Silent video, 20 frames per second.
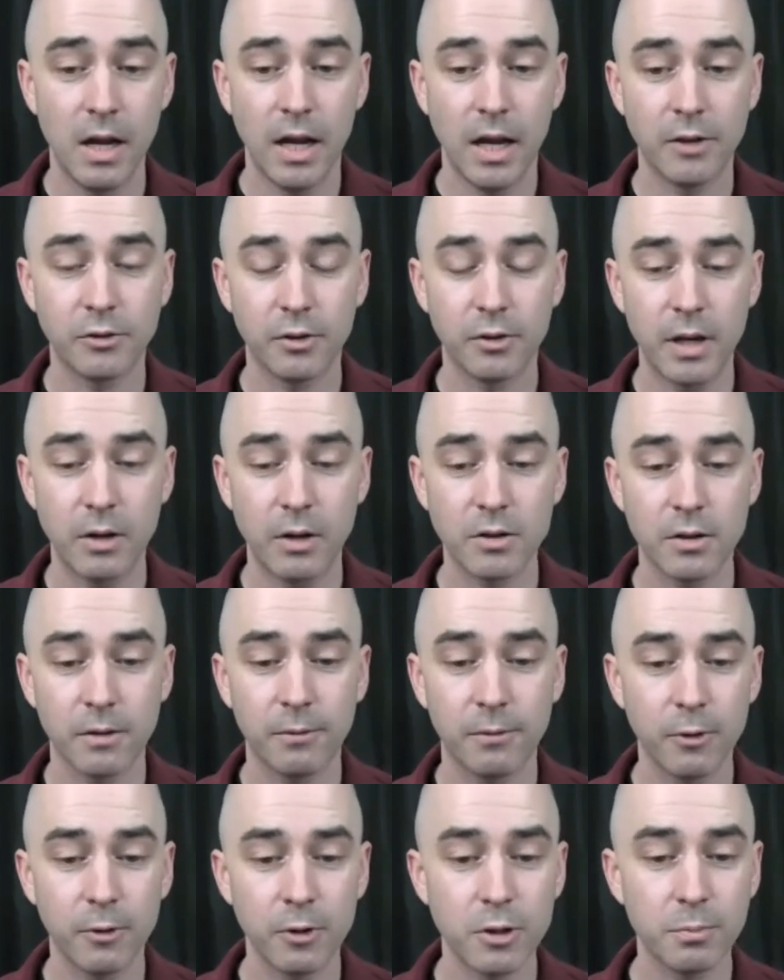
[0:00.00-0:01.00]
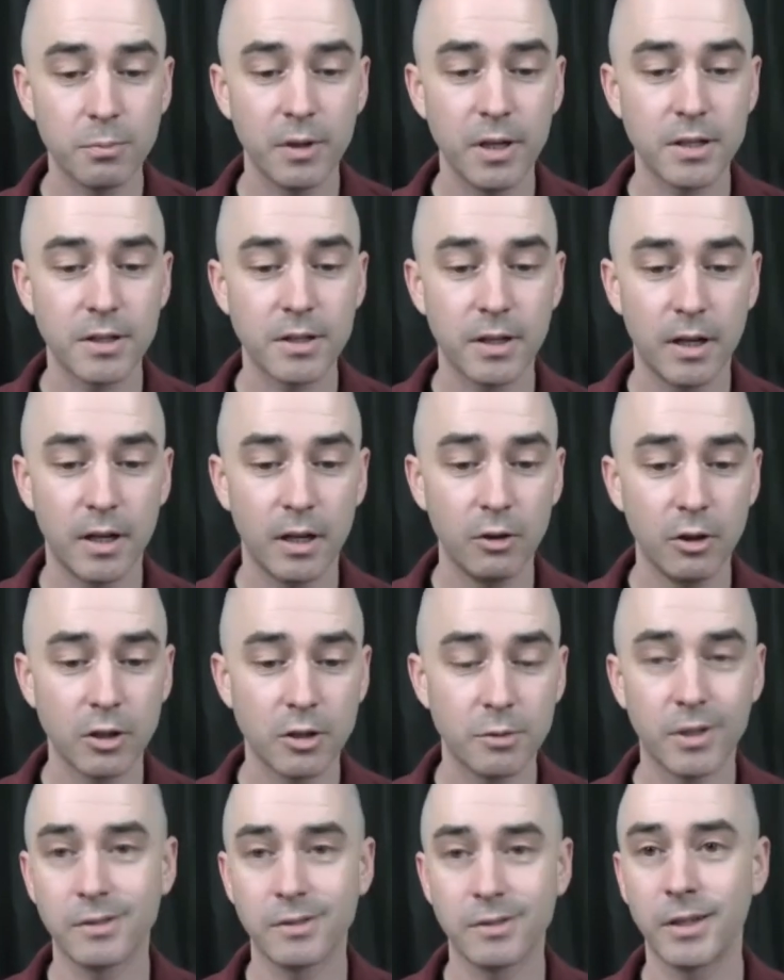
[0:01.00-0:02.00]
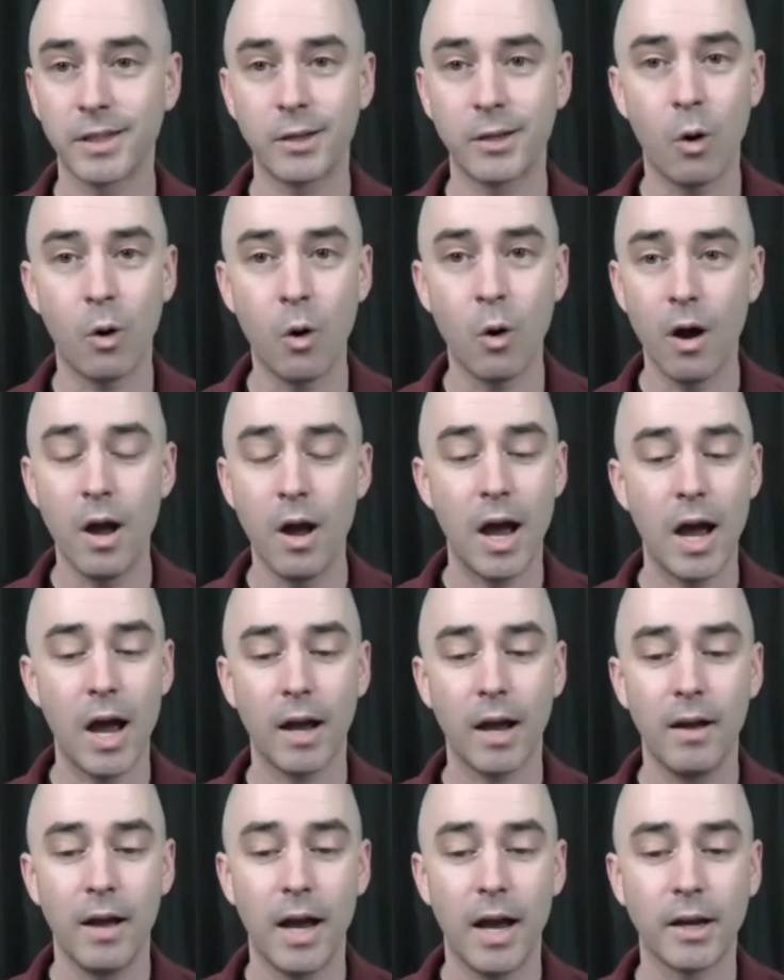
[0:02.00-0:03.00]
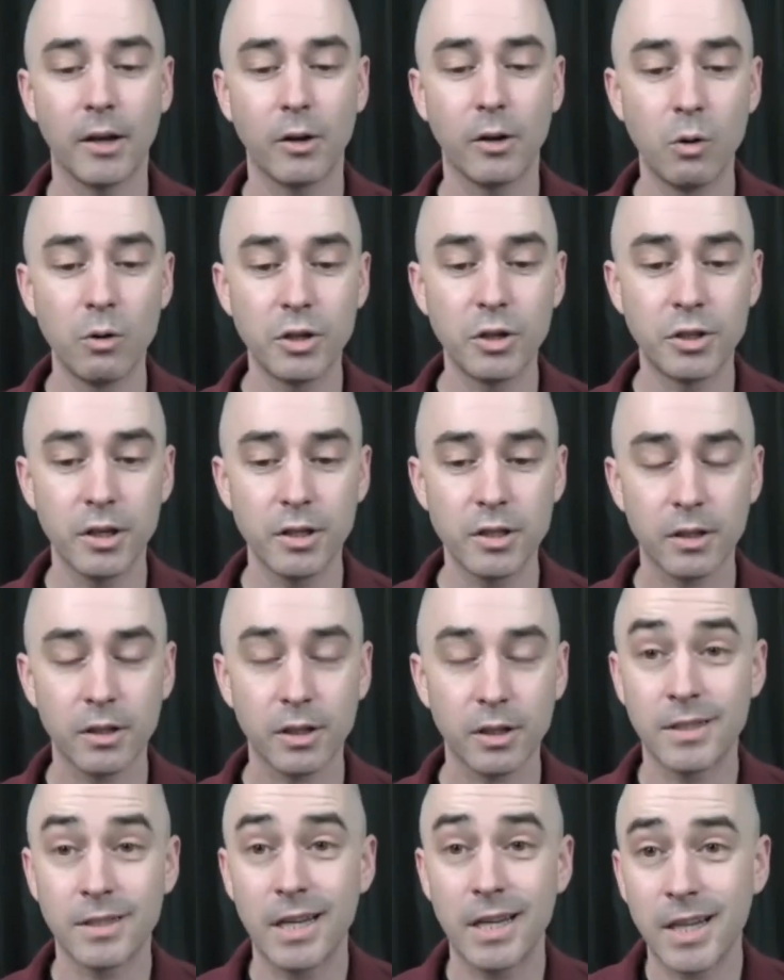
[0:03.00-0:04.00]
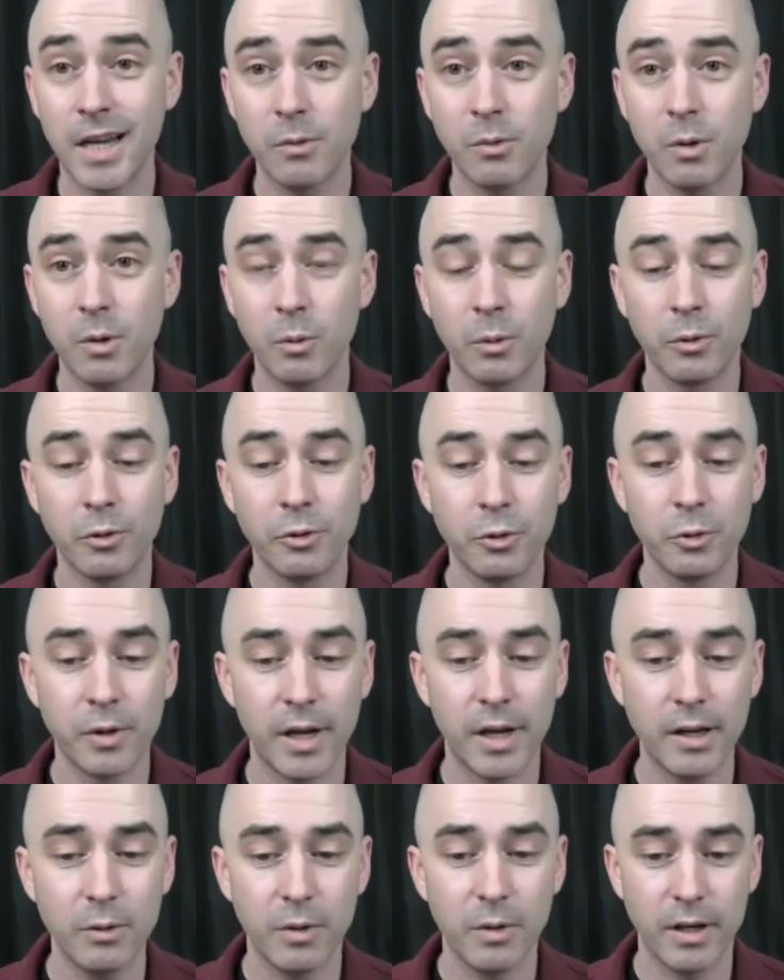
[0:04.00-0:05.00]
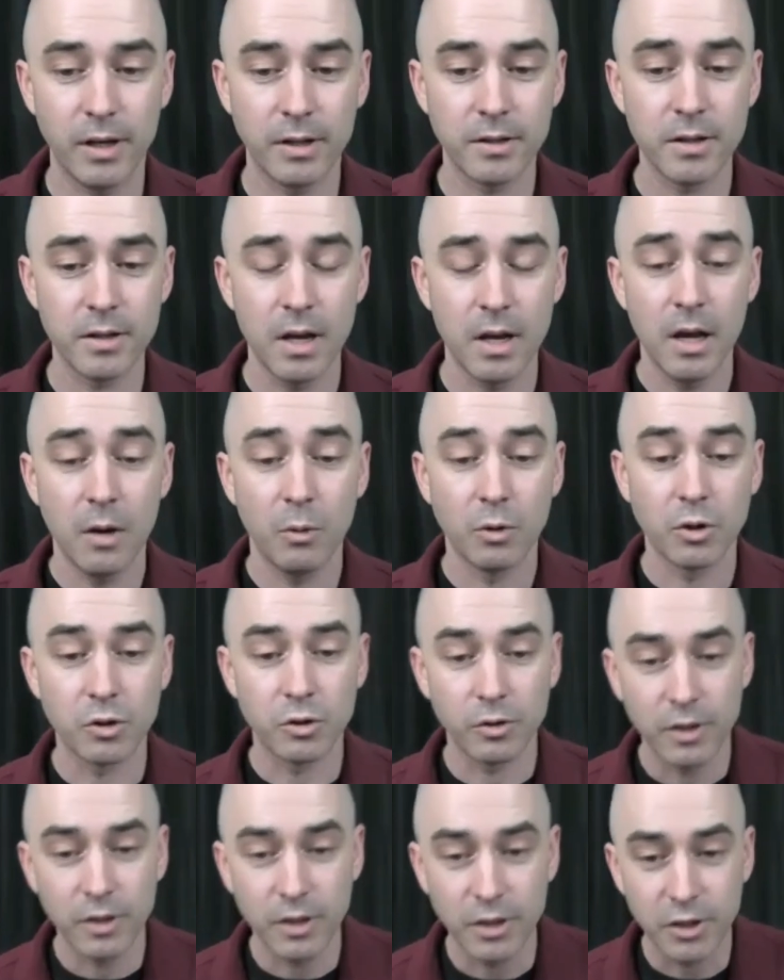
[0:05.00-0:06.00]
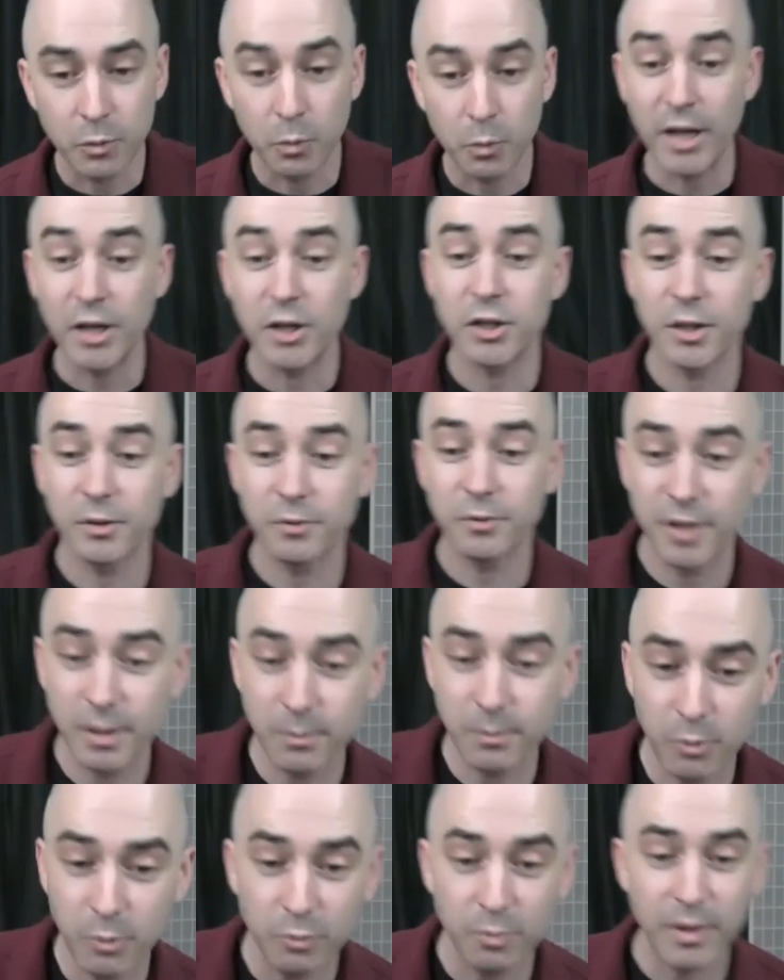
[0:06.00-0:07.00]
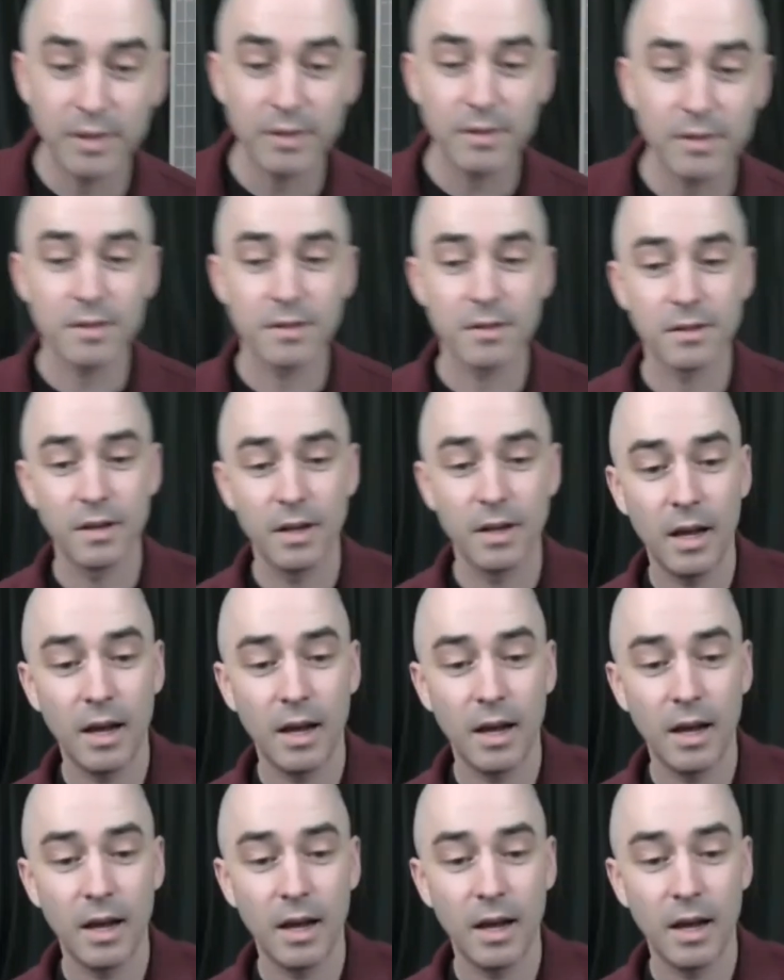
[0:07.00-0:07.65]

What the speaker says: And so that was the first place that I looked, because I can always because that's kind of what we were doing anyways, was these weight shifting movements.